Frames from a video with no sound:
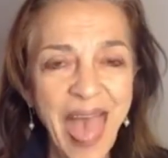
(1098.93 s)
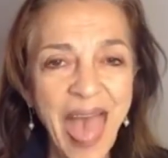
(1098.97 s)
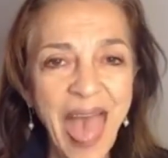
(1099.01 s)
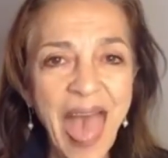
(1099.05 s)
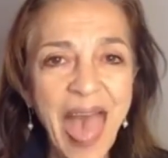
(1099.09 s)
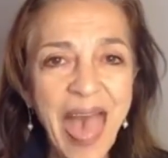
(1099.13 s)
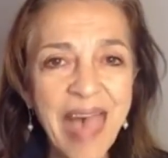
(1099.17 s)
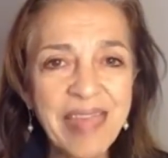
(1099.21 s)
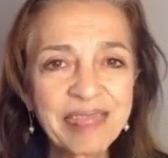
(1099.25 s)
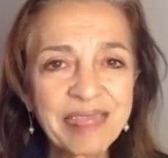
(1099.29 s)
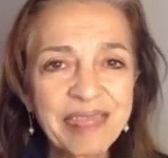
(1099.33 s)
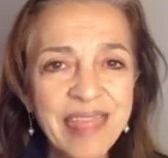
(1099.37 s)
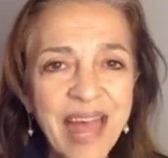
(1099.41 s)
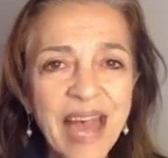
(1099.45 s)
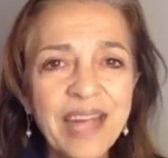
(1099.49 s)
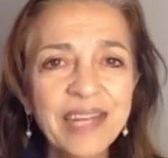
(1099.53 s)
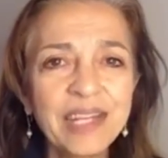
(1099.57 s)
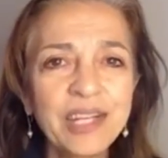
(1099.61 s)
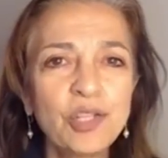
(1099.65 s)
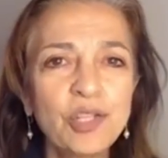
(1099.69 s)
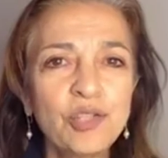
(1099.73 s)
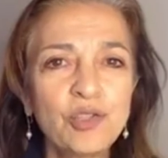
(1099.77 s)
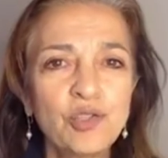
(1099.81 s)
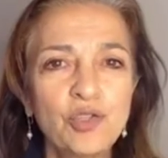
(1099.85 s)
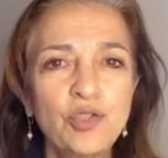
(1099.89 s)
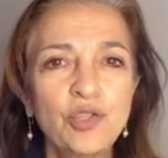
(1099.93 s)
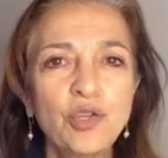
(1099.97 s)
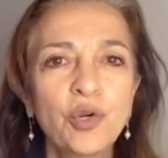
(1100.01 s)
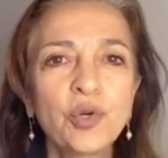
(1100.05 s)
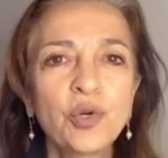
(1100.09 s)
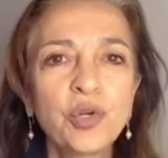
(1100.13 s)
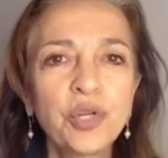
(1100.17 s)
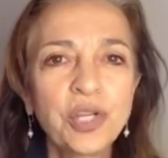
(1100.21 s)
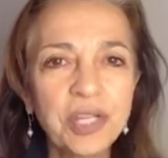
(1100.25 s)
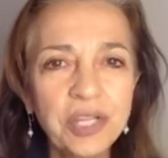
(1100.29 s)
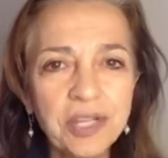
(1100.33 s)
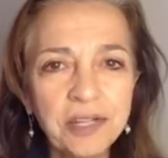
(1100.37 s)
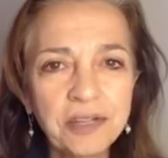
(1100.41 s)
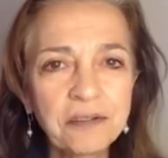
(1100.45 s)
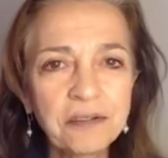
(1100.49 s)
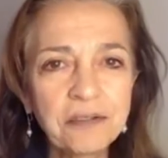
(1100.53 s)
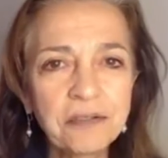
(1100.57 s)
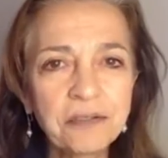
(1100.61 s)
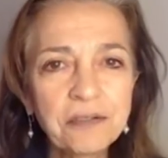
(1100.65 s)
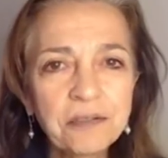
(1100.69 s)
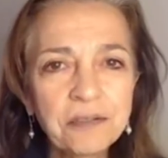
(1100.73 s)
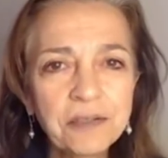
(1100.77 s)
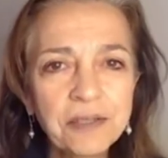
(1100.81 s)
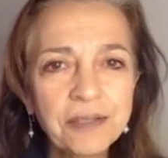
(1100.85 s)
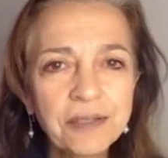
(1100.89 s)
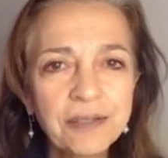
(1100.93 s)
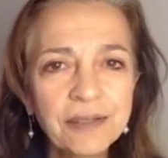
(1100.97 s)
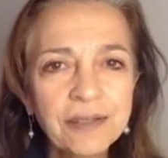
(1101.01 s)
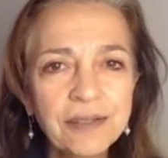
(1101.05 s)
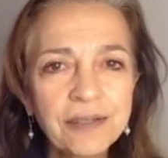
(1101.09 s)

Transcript: And that is your gift.